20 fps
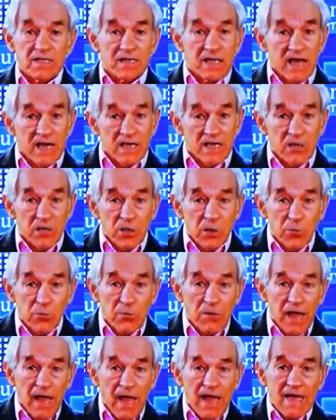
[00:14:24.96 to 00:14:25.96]
how you
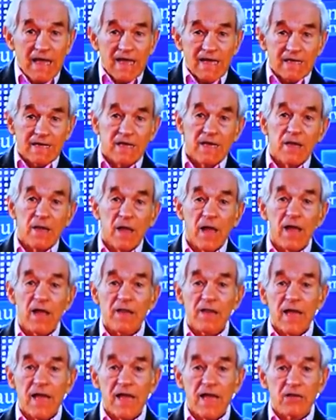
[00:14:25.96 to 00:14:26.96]
create the
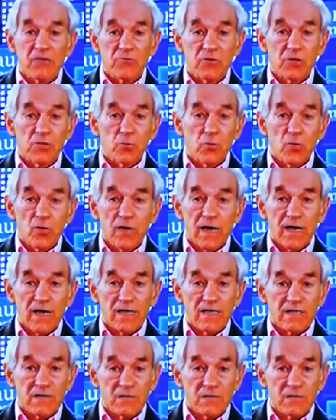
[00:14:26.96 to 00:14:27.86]
hatred toward us, is